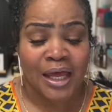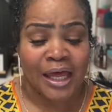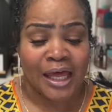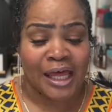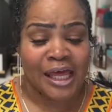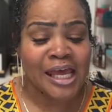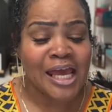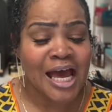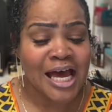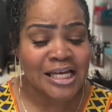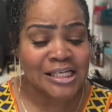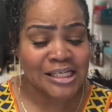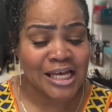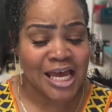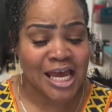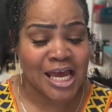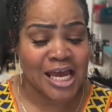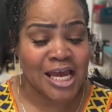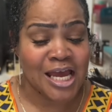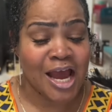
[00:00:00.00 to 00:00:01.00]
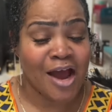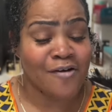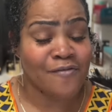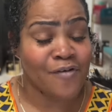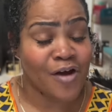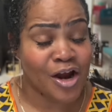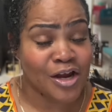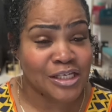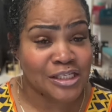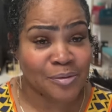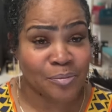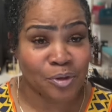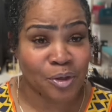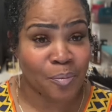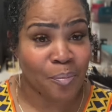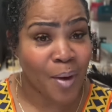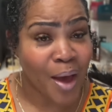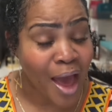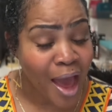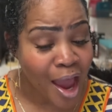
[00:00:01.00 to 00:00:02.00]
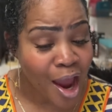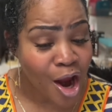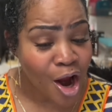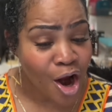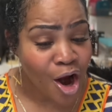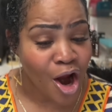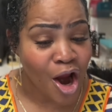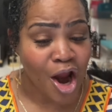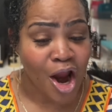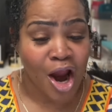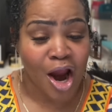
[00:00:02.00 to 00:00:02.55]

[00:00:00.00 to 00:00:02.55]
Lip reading: He has a very similar pair.